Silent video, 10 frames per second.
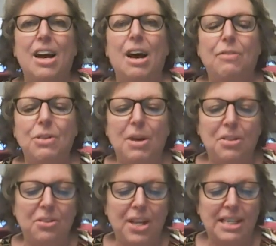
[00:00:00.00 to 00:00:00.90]
A few
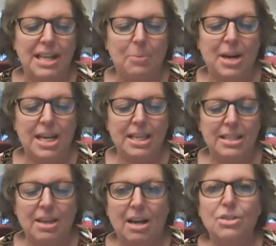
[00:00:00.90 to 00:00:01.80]
other things I wanted to
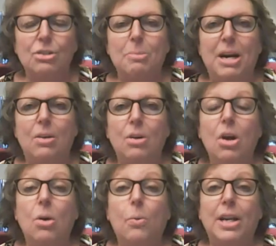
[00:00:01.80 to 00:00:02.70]
talk to you about.
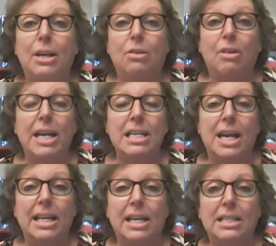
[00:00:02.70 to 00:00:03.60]
We had a great
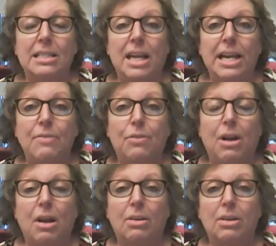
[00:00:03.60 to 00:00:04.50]
night last night for
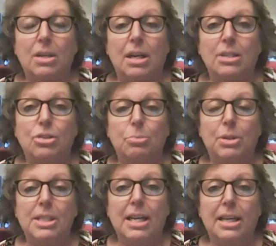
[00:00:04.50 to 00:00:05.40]
our
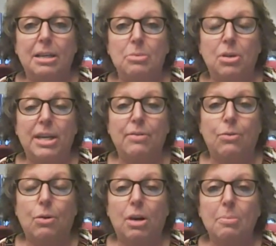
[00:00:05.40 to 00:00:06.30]
Superintendent Community
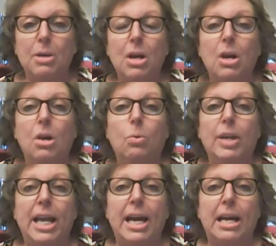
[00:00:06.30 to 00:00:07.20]
Forum. We
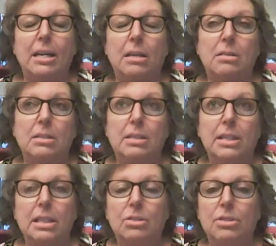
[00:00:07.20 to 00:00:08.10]
had
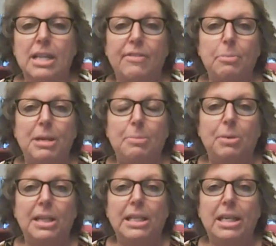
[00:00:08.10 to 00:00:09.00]
6 or 7
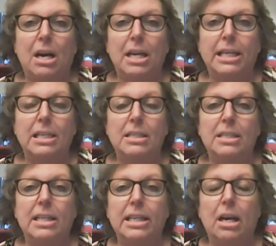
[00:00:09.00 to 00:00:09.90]
people in the audience
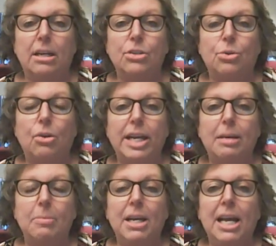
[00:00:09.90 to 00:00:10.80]
in the
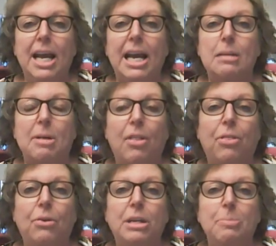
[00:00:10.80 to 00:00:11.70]
auditorium and about
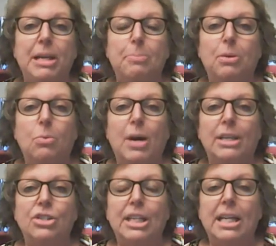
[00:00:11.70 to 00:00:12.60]
30 people
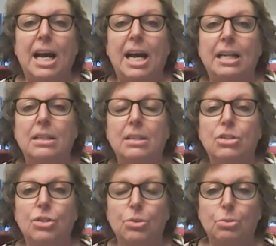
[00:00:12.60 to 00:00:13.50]
watching on
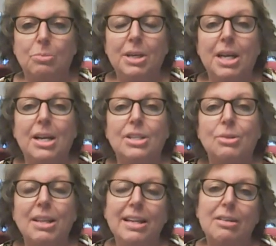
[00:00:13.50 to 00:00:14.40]
Zoom.
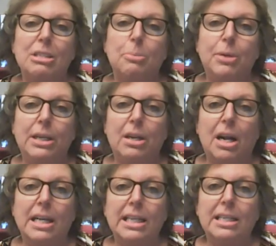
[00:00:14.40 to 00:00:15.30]
So I think that was a pretty good
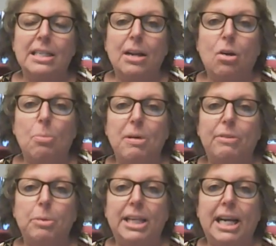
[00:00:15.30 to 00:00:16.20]
audience. I hope
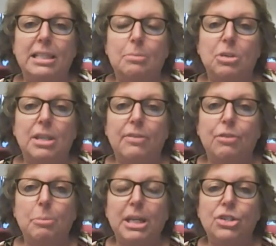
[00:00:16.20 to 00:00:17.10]
everybody got some good
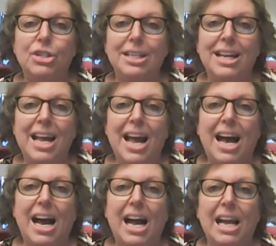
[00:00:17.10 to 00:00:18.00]
information.
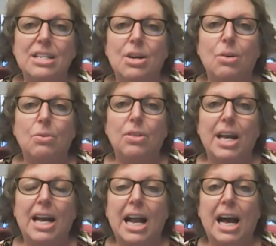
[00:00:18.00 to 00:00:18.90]
I know
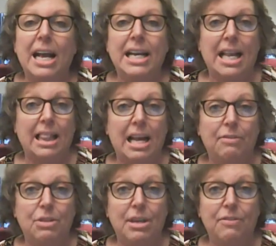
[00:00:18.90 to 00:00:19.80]
that I got a lot
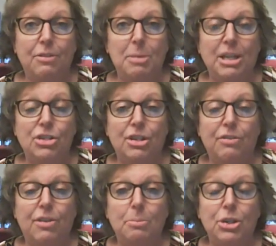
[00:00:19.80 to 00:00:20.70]
of good information
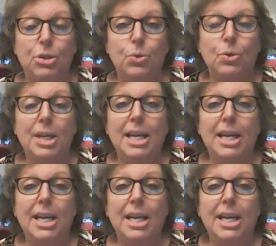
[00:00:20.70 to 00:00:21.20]
from you,